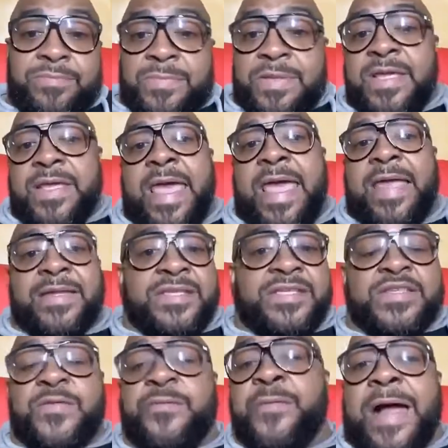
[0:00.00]
he had to
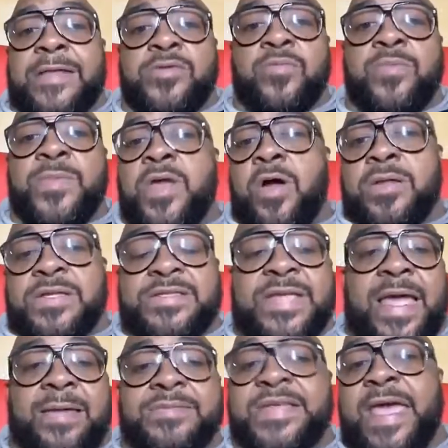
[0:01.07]
just follow me all the
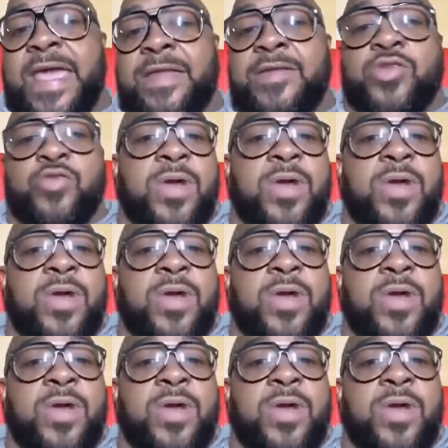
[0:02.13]
time and do